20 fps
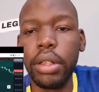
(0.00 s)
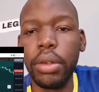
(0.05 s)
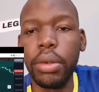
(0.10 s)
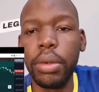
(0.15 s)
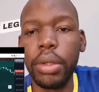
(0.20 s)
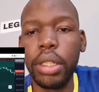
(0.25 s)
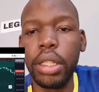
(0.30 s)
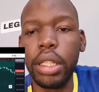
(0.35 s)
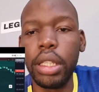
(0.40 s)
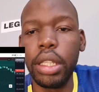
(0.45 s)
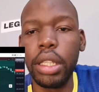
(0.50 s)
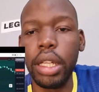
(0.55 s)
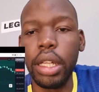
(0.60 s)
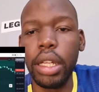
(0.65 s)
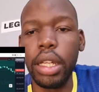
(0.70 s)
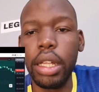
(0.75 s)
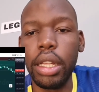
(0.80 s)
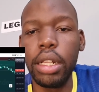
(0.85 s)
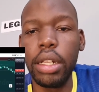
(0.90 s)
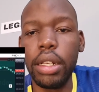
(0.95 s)
Okay,
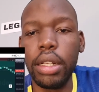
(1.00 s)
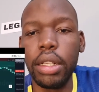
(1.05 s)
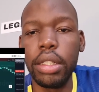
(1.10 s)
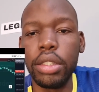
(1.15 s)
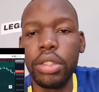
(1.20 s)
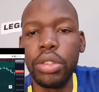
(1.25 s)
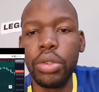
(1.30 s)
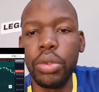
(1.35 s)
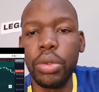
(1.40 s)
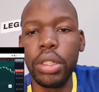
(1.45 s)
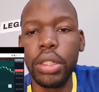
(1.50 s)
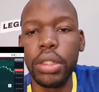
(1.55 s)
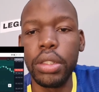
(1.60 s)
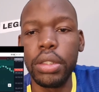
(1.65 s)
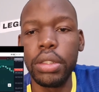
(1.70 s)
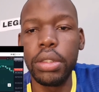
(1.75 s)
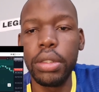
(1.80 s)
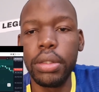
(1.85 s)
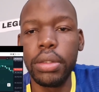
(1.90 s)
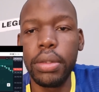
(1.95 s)
let's do
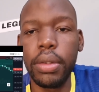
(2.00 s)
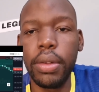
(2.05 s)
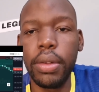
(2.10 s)
this.